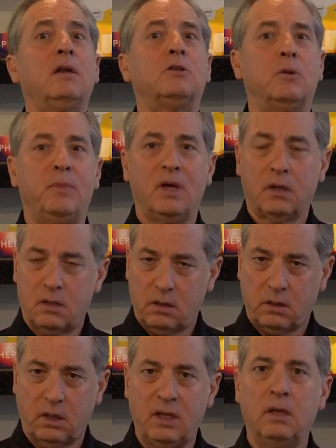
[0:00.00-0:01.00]
It should be a
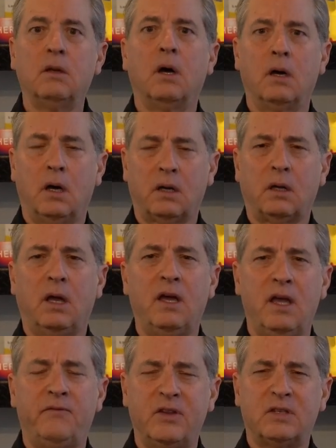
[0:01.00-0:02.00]
clean,
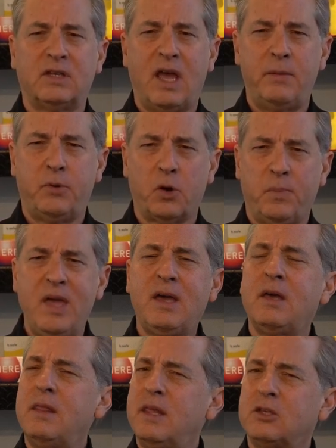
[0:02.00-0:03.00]
if it's a pure
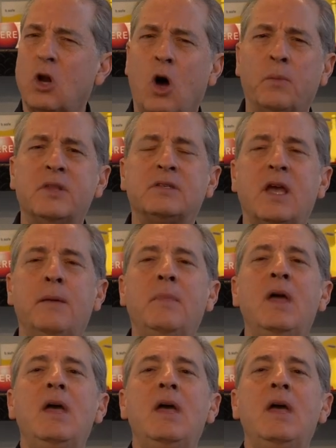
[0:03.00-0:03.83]
peak, they should all be the same.